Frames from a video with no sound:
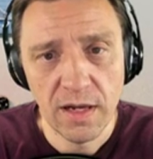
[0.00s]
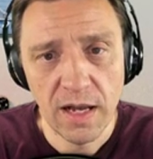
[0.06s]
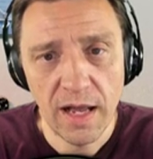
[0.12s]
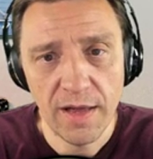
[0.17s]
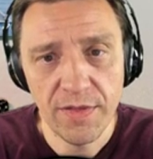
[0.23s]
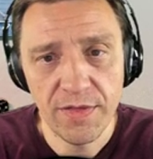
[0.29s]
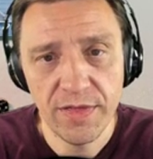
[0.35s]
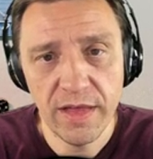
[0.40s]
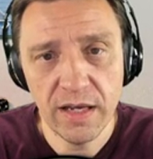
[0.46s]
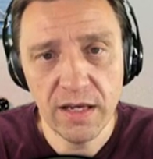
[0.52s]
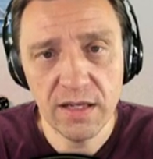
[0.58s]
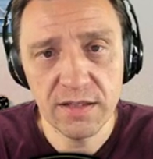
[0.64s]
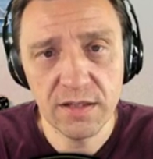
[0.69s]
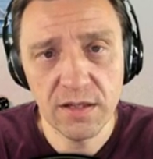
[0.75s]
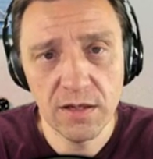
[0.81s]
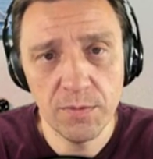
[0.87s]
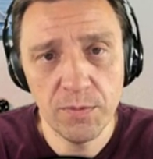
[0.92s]
I think
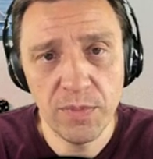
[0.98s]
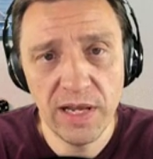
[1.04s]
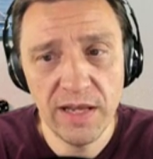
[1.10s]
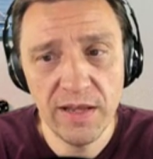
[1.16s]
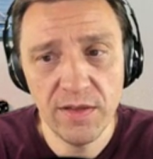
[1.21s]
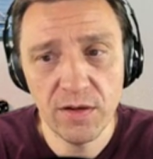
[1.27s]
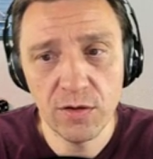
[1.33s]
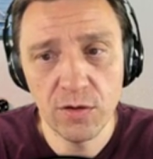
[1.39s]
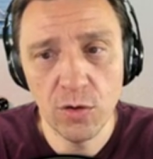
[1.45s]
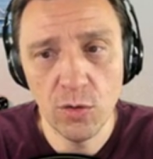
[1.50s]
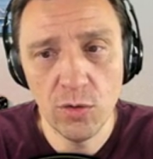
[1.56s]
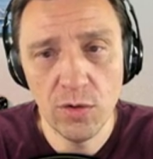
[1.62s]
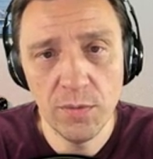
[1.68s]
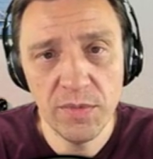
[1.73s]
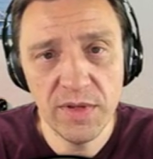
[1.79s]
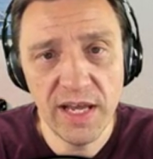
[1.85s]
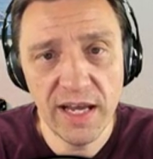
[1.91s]
he's gonna play the
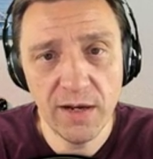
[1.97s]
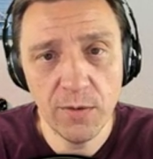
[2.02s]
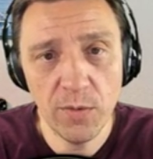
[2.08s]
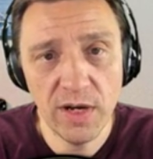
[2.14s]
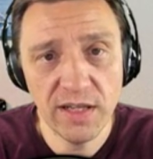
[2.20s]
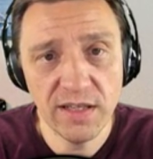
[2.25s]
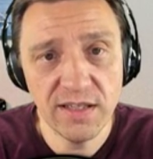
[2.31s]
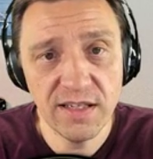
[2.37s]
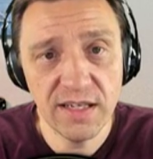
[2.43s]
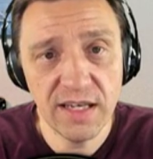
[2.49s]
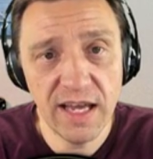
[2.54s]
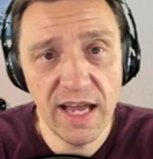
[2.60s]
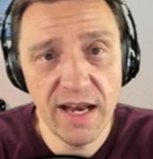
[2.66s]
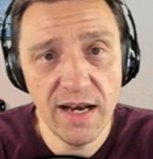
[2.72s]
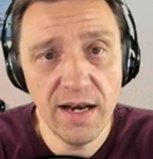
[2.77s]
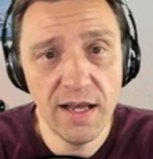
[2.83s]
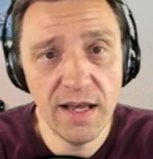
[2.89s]
Golem deck once
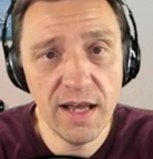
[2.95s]
again.